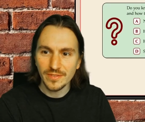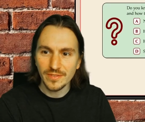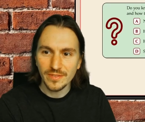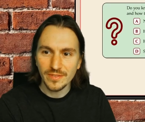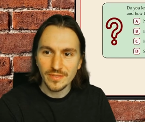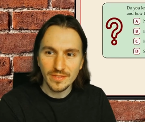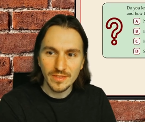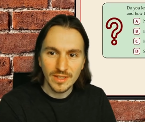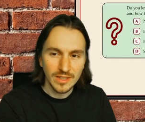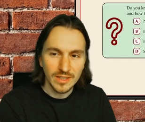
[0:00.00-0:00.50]

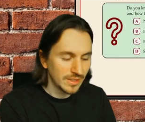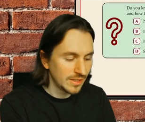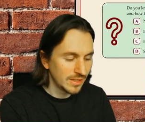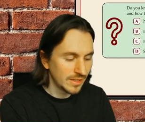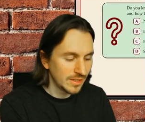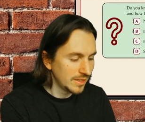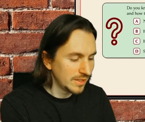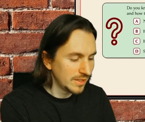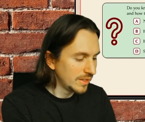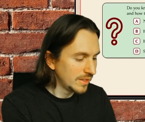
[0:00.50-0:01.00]

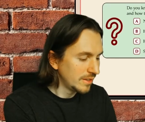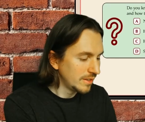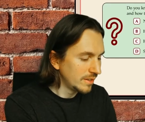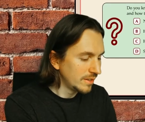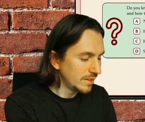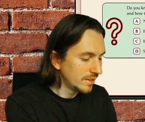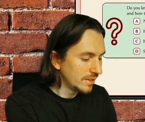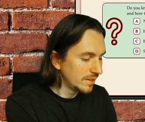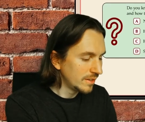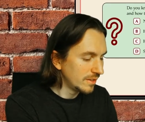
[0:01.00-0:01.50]

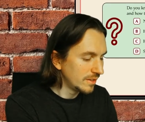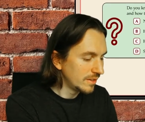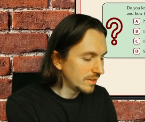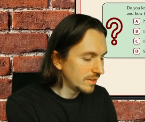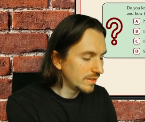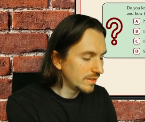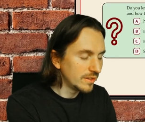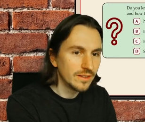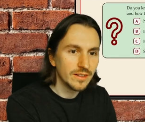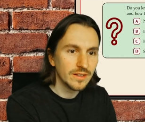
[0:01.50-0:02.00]

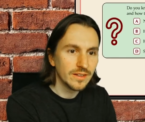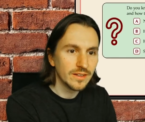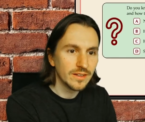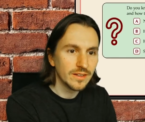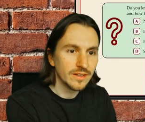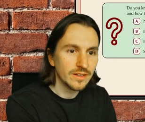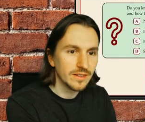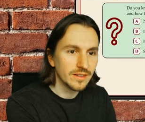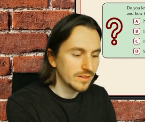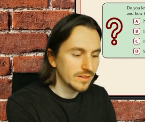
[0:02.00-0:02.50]

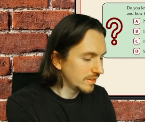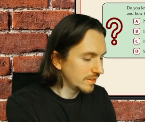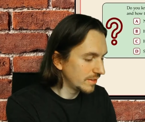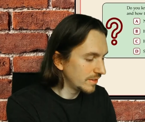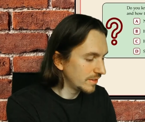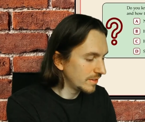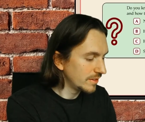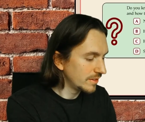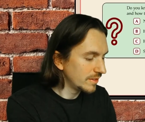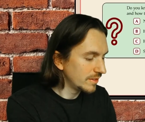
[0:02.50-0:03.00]

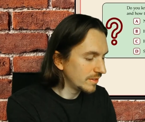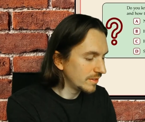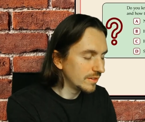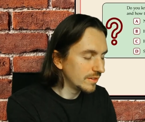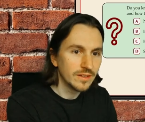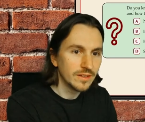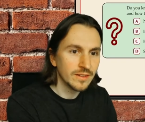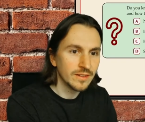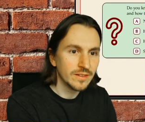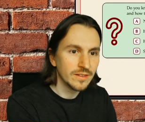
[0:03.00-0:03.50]

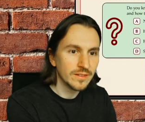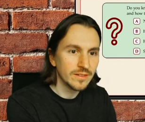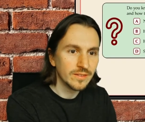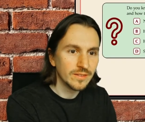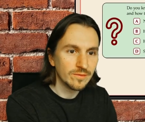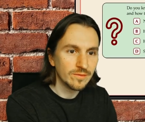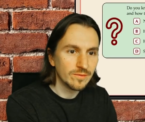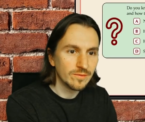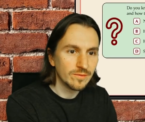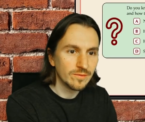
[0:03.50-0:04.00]

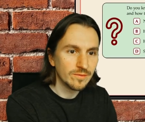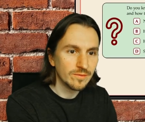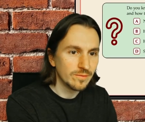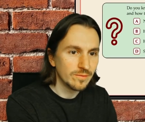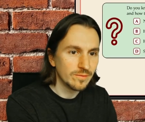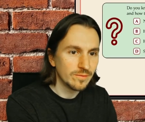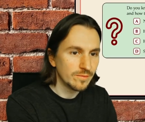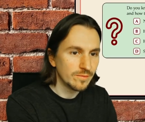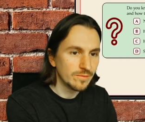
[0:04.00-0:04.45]
[no speech]